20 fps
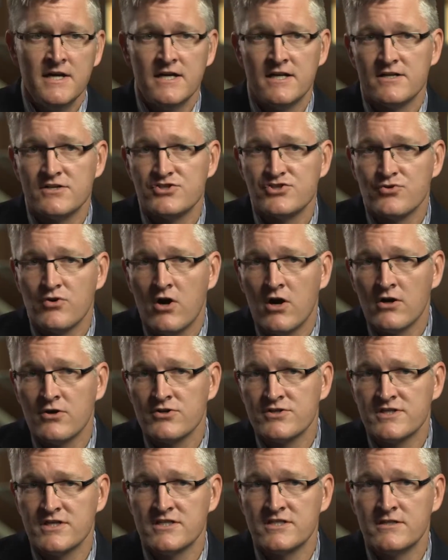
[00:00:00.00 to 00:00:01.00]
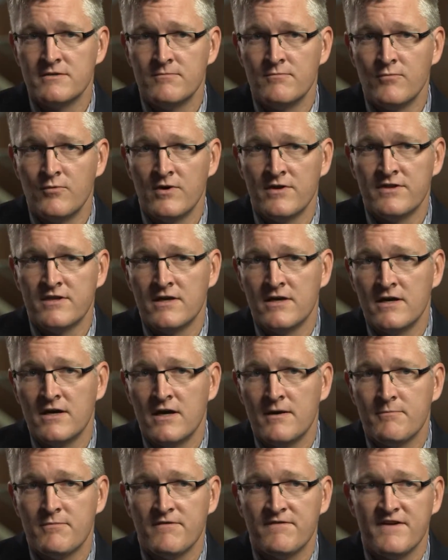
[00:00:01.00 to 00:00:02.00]
a stronger system with a,
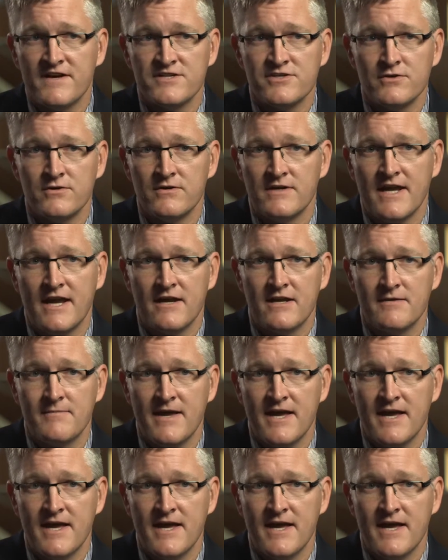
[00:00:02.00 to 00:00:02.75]
a professional county